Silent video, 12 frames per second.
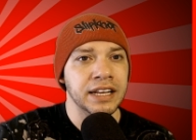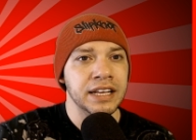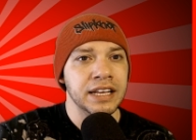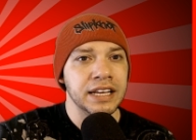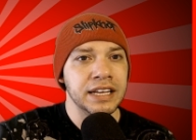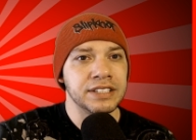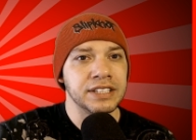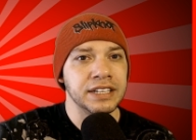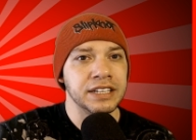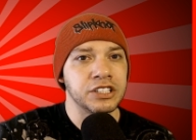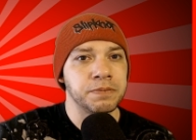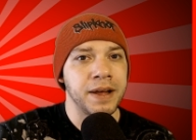Is it an
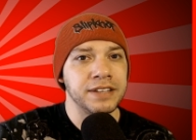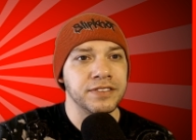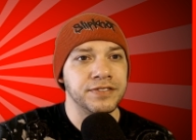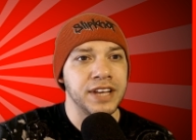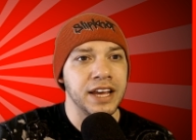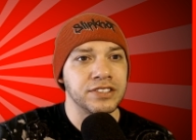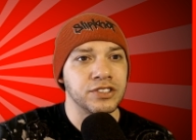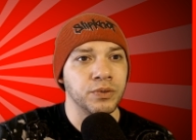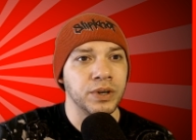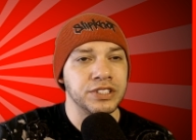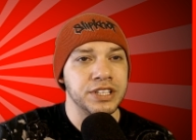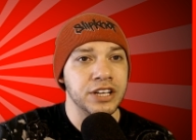expensive test or
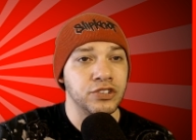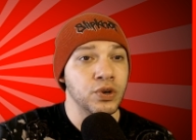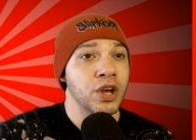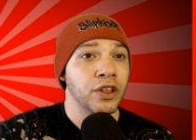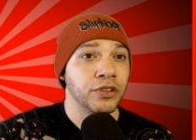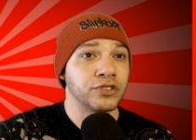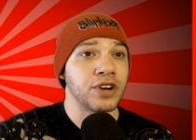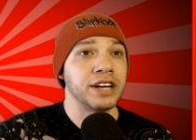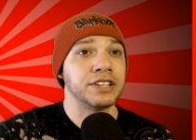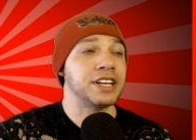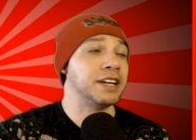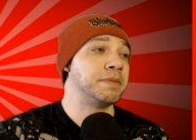what's the issue? They're trying to
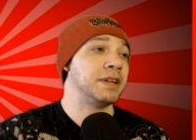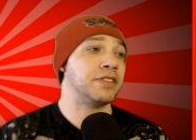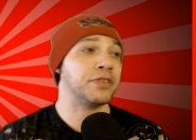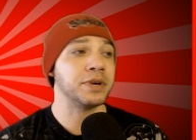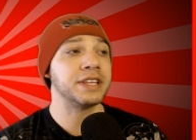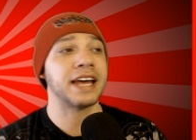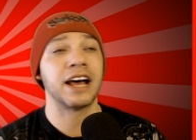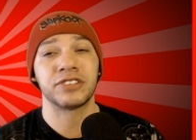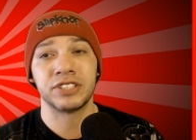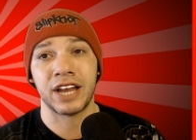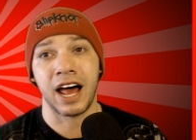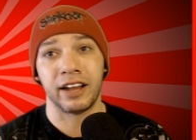say it'd be
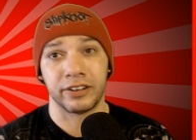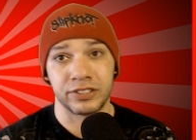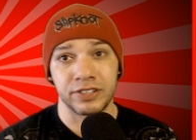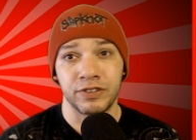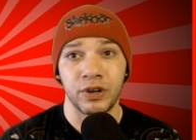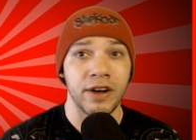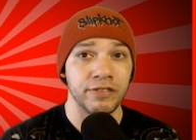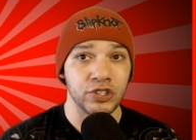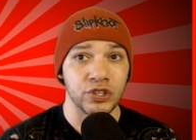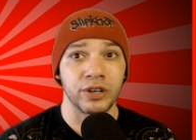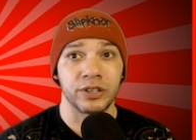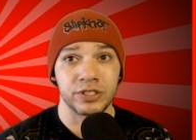$3,000 if you don't have
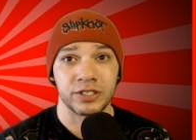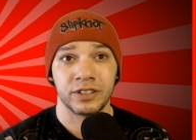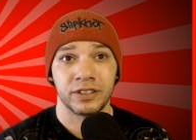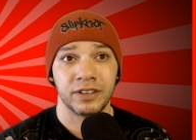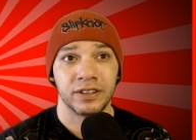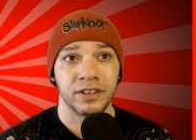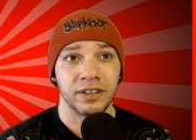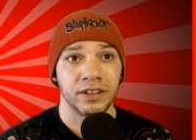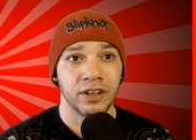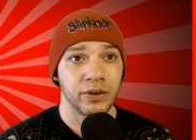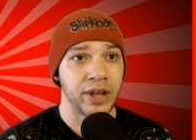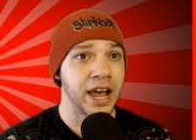insurance.
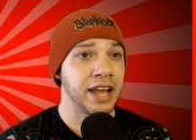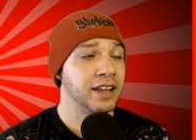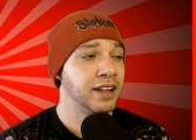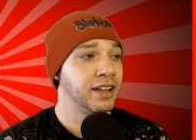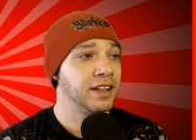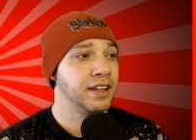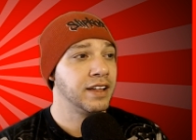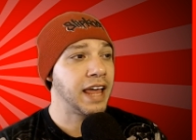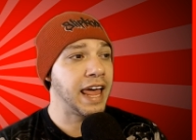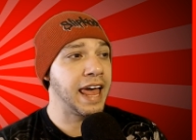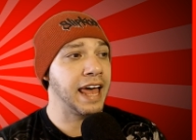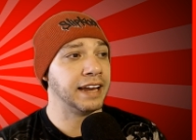Okay?
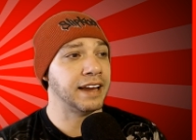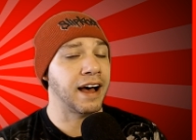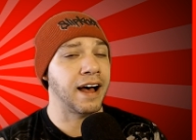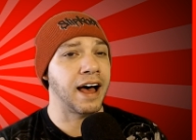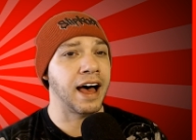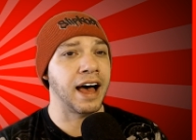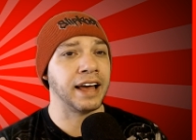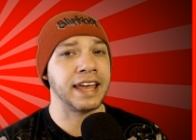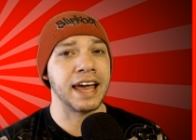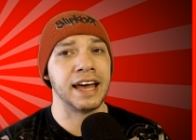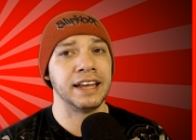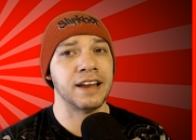And
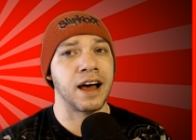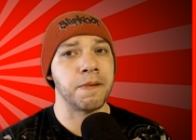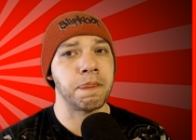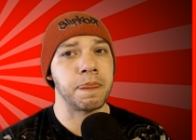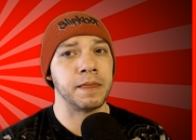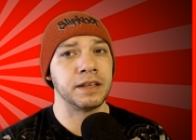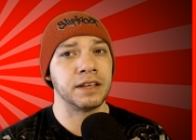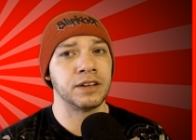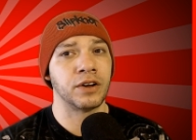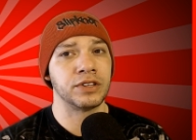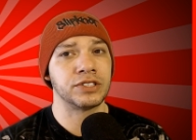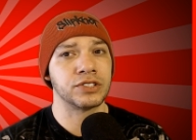again,
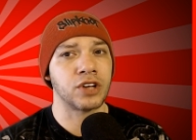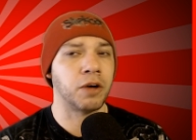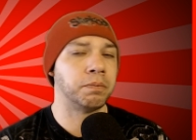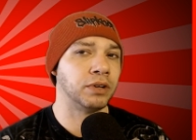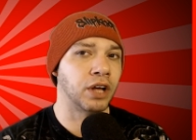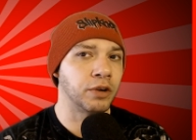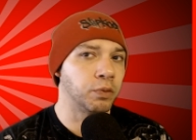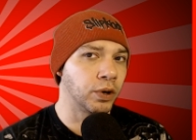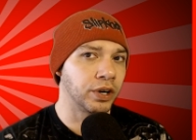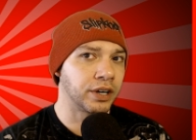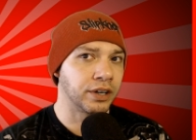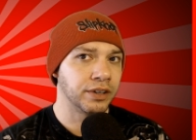this is all blood
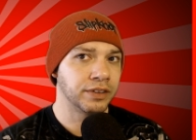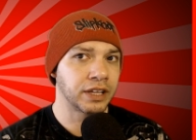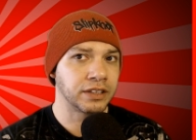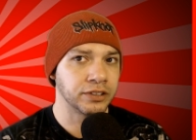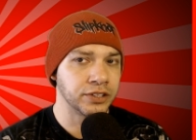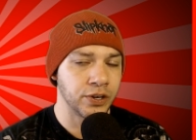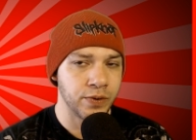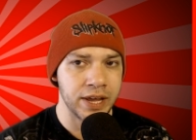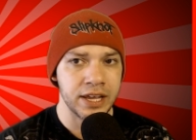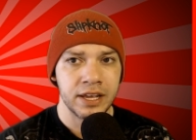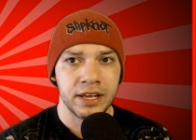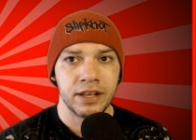work that they're doing.
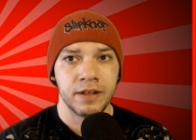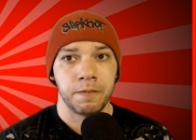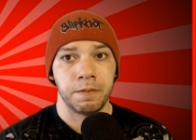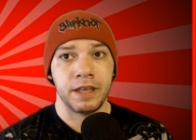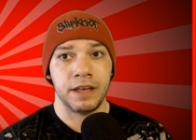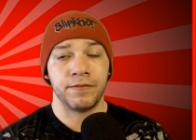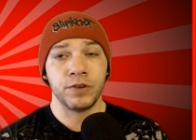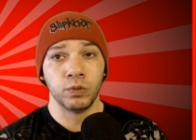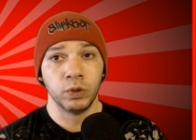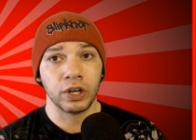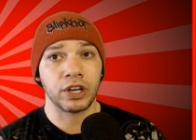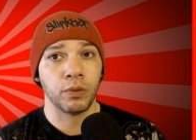If you
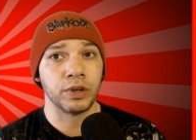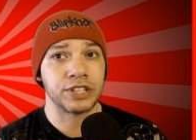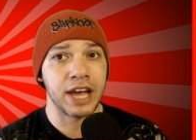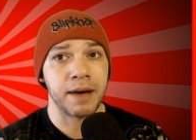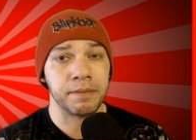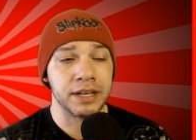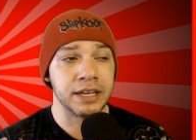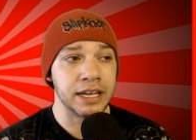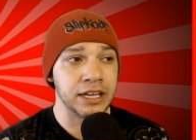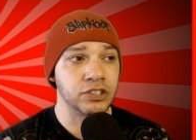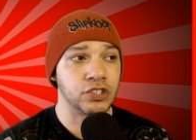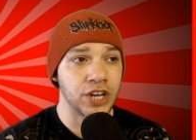look at what's happening
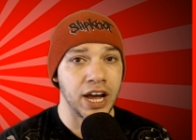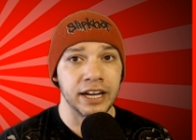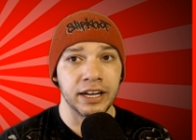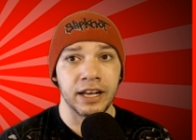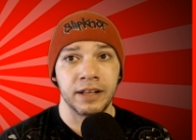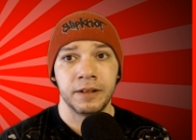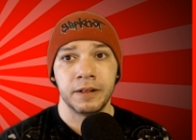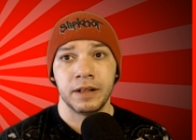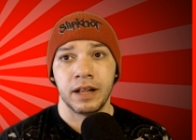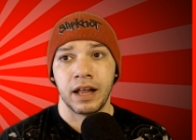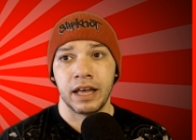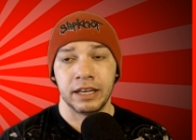in China,
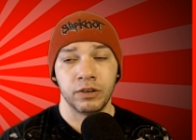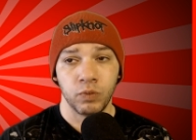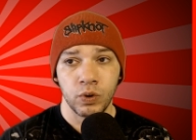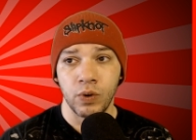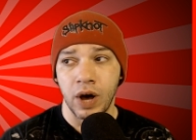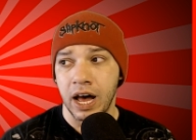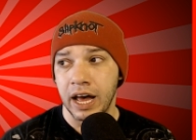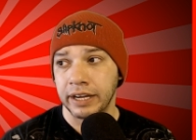in Wuhan,